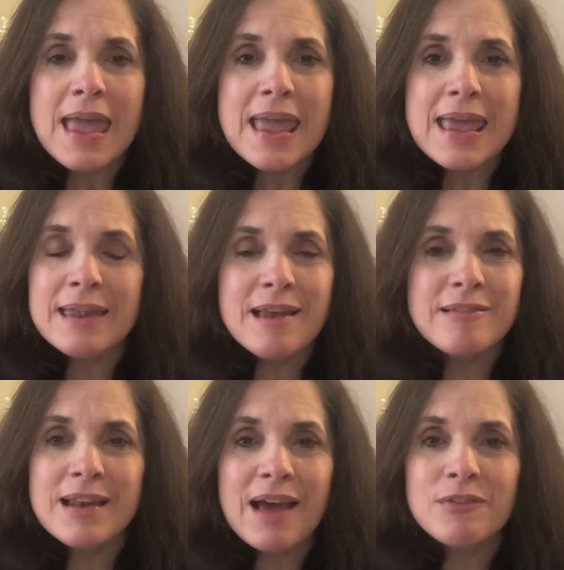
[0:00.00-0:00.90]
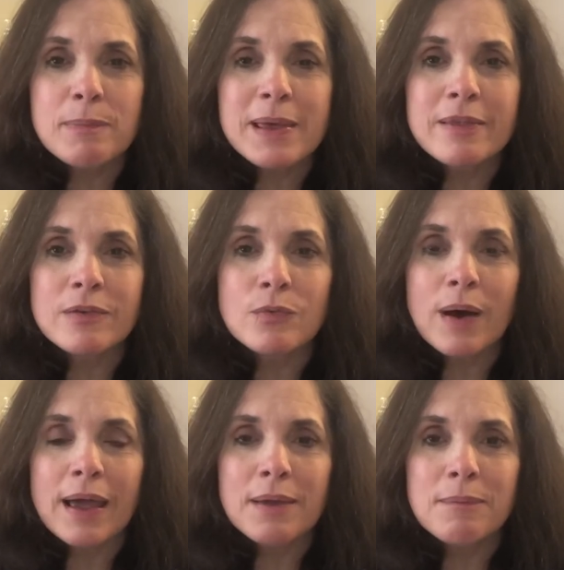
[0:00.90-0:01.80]
it doesn't have to be this
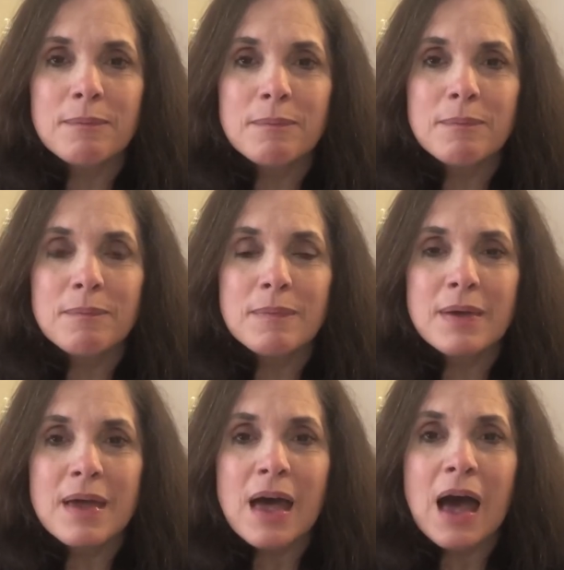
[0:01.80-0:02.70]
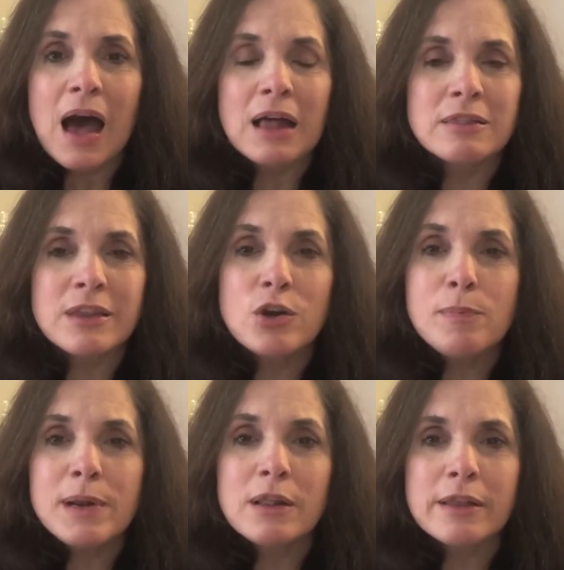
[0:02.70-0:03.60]
way. A little
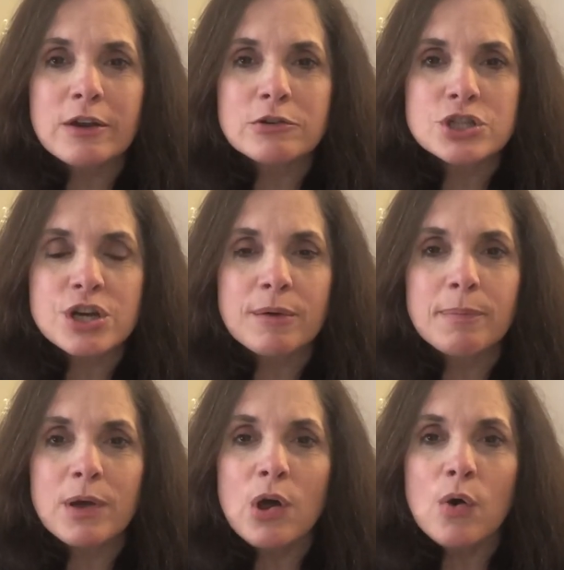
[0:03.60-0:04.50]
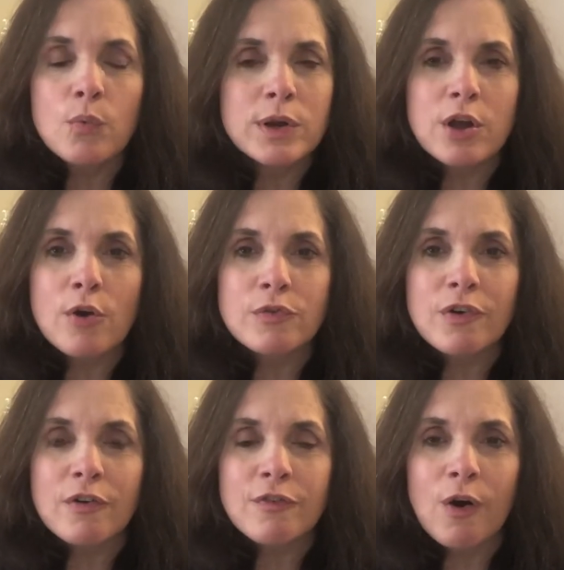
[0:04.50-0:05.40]
bit of leadership would go
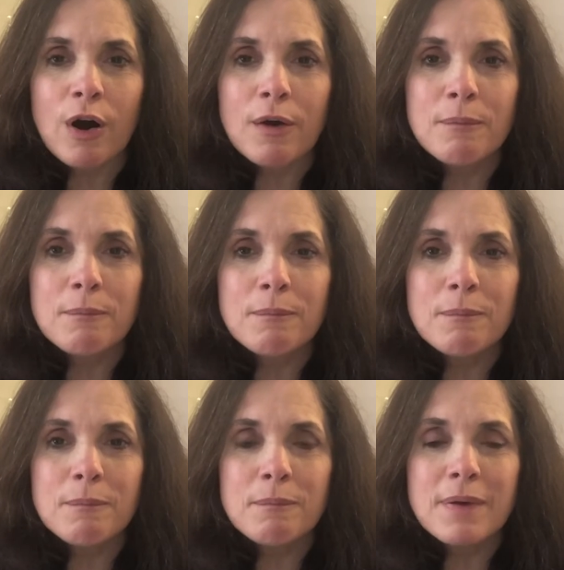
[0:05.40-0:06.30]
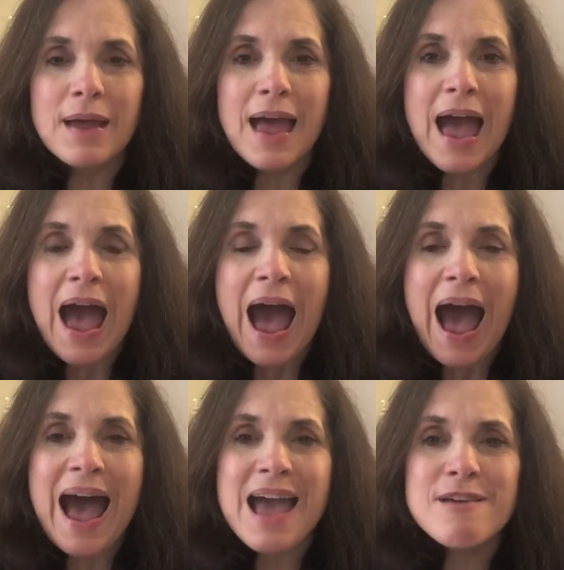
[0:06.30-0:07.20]
so far.
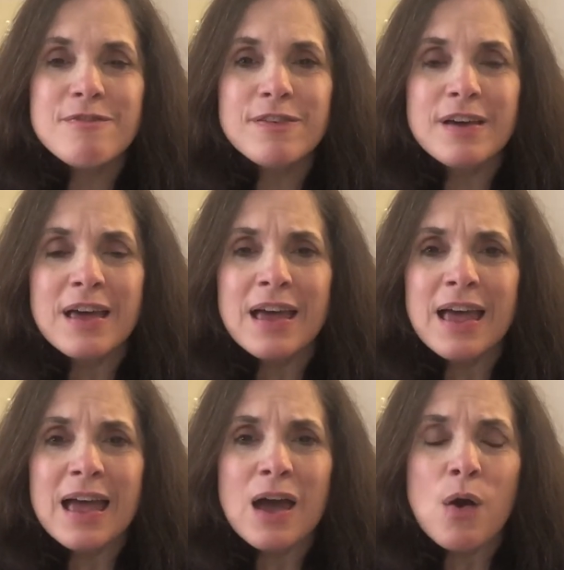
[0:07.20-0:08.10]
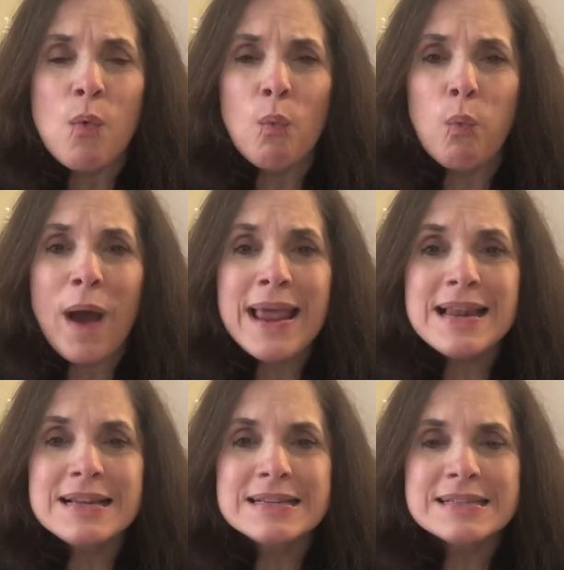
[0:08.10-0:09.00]
I've
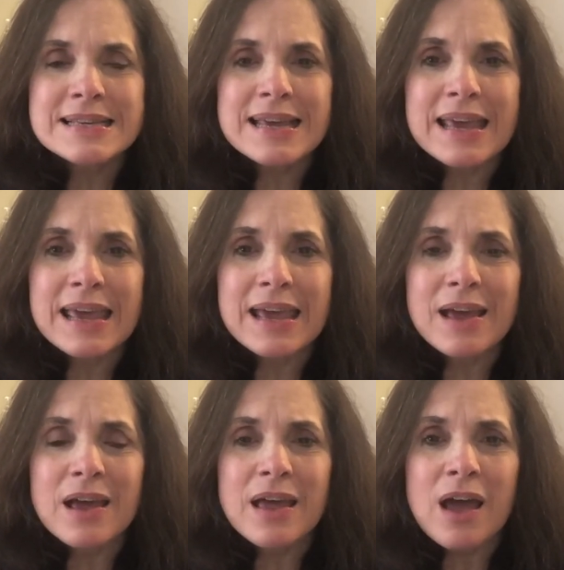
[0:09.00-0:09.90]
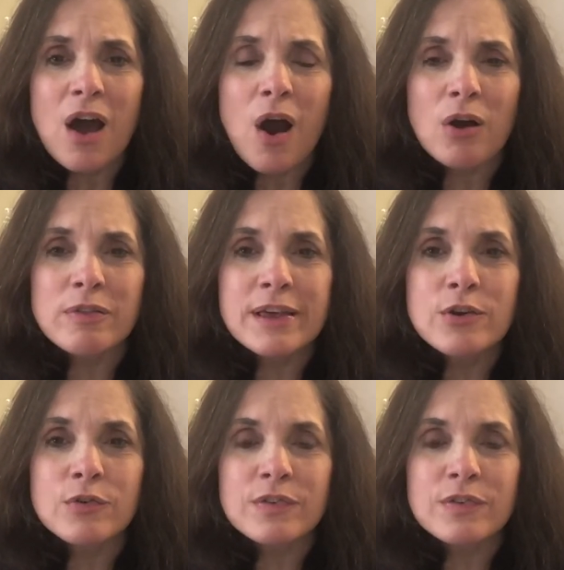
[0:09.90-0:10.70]
waited to see our leaders